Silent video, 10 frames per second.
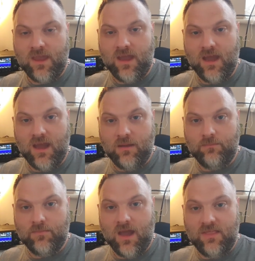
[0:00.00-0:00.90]

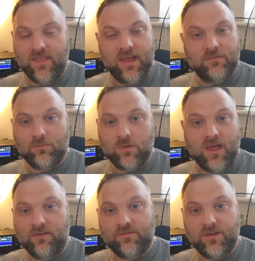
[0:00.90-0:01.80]
Um, and then
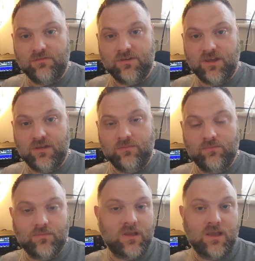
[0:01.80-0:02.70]
without further ado,
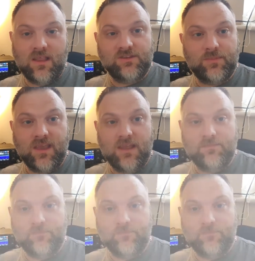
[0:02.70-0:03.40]
uh, let's begin.